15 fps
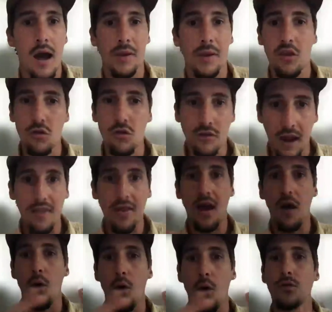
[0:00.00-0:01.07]
Can you
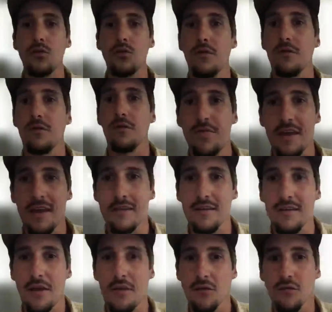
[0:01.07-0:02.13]
tie that whole sort of
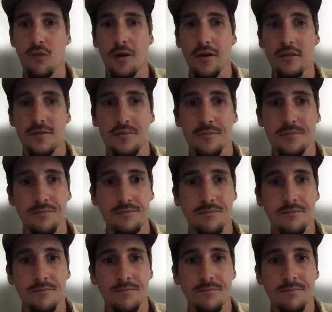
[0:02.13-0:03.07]
thing together for us?